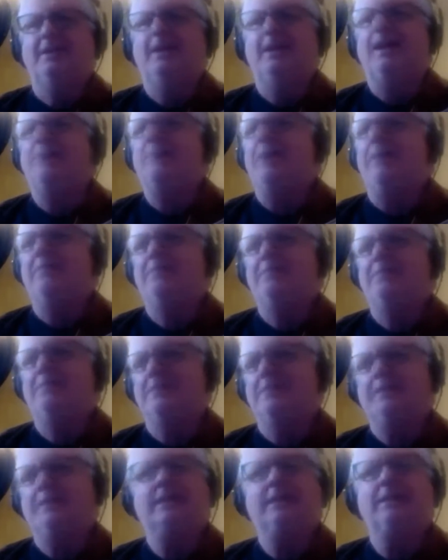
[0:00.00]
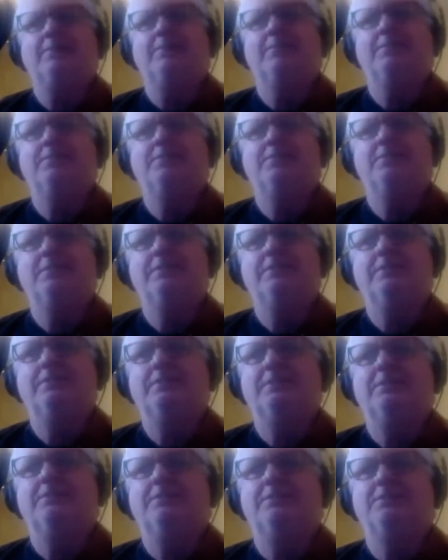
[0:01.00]
time after time
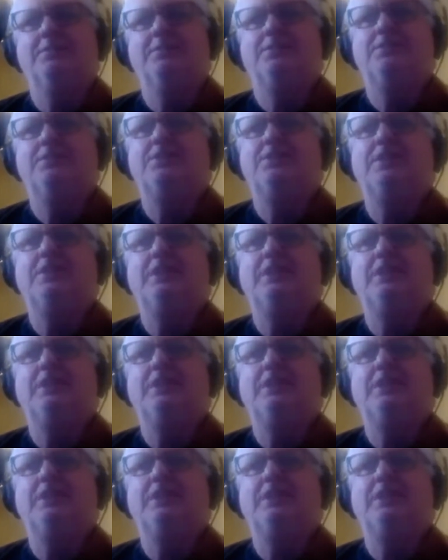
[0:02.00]
to